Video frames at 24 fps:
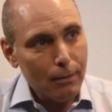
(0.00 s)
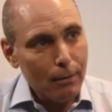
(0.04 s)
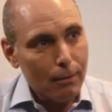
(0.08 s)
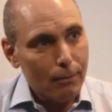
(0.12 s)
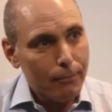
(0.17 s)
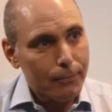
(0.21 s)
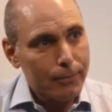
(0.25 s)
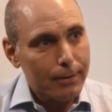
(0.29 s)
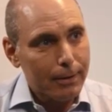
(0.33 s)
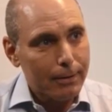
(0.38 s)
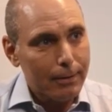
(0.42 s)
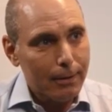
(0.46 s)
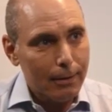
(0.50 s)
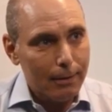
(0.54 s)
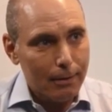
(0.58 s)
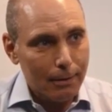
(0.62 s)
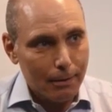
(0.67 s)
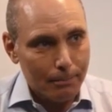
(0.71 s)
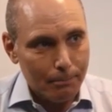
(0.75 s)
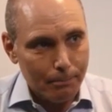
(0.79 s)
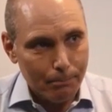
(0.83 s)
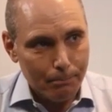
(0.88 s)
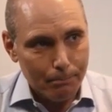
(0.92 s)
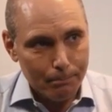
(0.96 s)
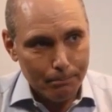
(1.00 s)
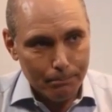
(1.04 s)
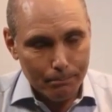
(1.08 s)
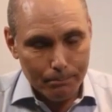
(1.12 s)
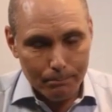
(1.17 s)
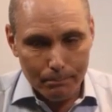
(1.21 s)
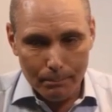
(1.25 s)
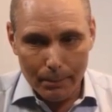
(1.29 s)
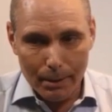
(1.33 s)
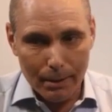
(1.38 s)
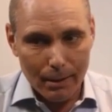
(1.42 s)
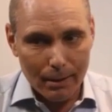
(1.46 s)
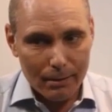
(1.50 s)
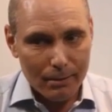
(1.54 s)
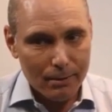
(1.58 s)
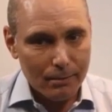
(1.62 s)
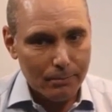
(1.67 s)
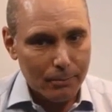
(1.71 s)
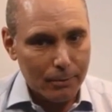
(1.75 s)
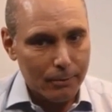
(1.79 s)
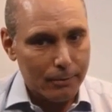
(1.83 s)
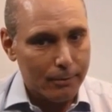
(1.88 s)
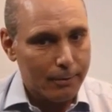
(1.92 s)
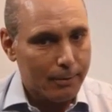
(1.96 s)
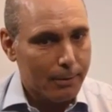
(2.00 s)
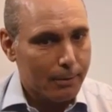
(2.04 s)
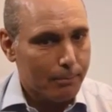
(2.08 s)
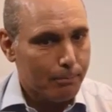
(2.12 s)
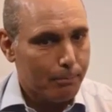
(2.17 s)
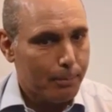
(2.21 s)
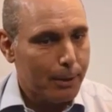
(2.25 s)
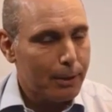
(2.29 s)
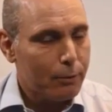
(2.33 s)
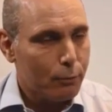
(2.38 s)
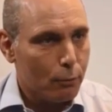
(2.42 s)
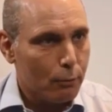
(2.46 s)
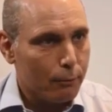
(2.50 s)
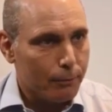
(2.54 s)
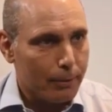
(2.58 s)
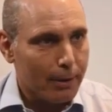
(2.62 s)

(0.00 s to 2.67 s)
of sending the customer's picture of